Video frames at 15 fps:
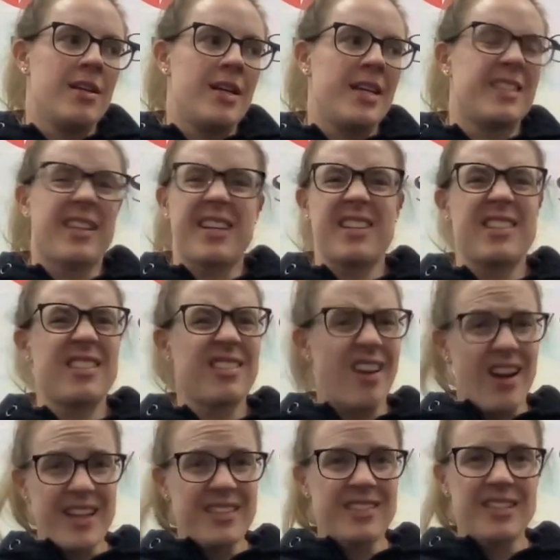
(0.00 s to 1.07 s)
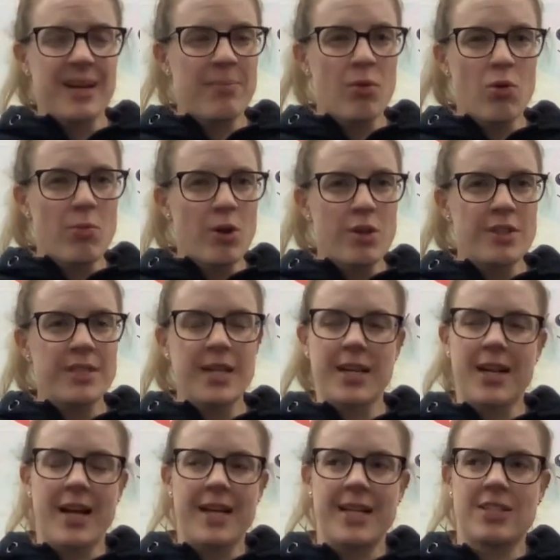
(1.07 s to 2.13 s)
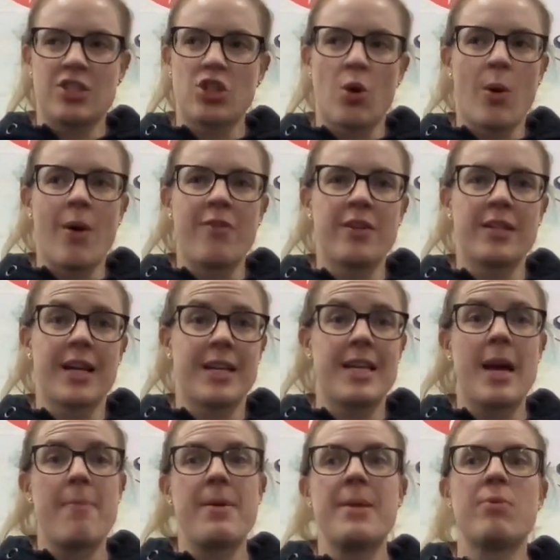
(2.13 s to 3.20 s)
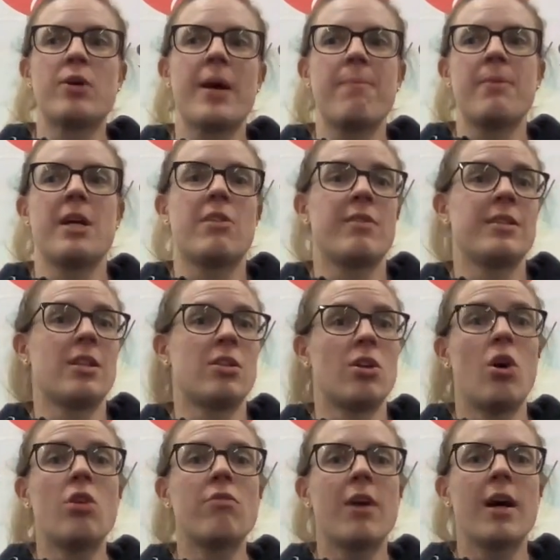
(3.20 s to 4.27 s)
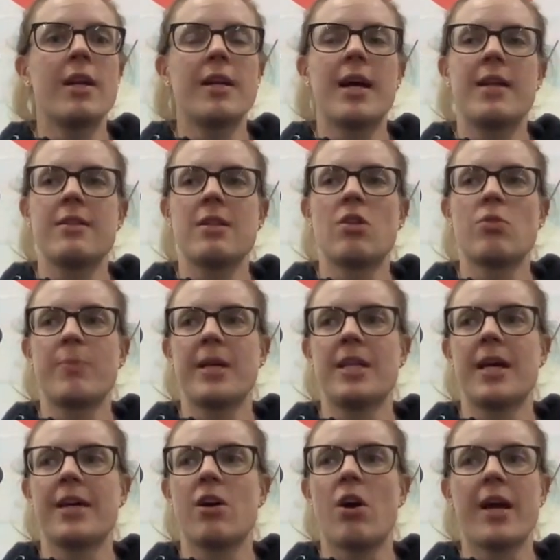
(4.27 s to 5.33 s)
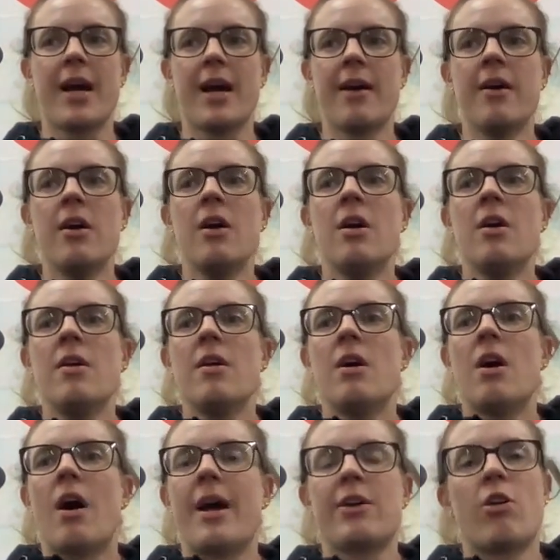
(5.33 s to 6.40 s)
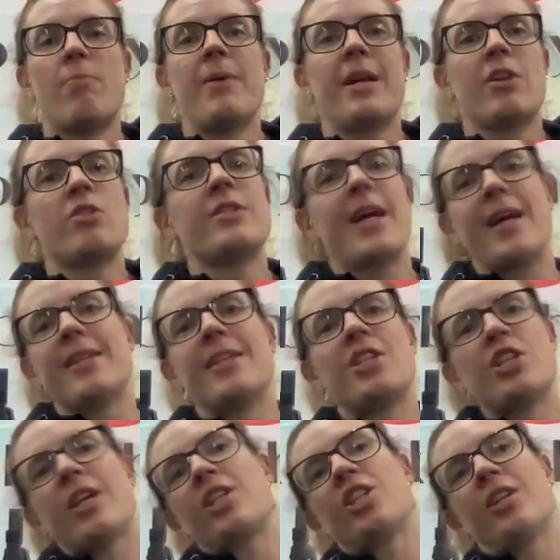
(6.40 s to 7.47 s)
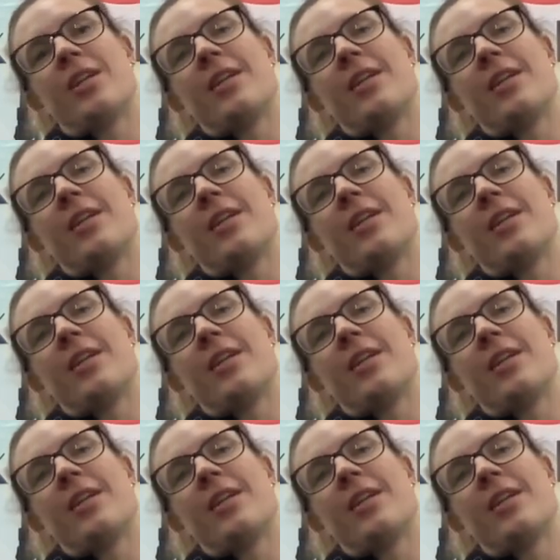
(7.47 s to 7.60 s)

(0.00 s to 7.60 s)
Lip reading: It's like a sidestep almost. And I guess so often like, yeah, people get better in the long run and they'll be like, oh yeah, I got better because I had the injection.